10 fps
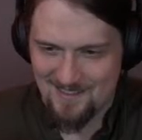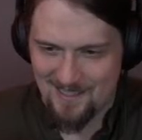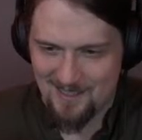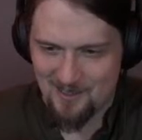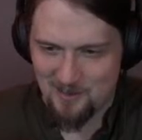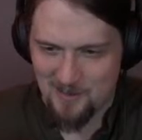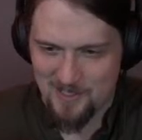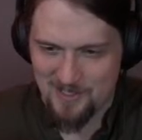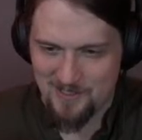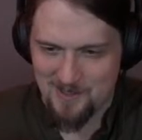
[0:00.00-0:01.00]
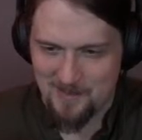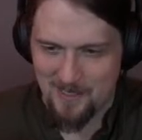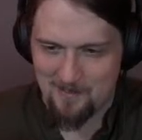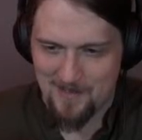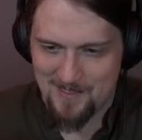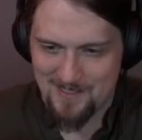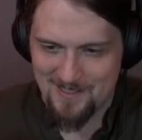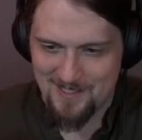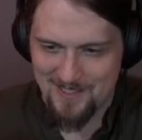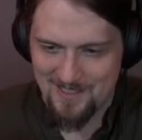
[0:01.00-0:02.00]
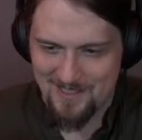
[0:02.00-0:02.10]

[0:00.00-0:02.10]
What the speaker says: Hello, Russian spam message.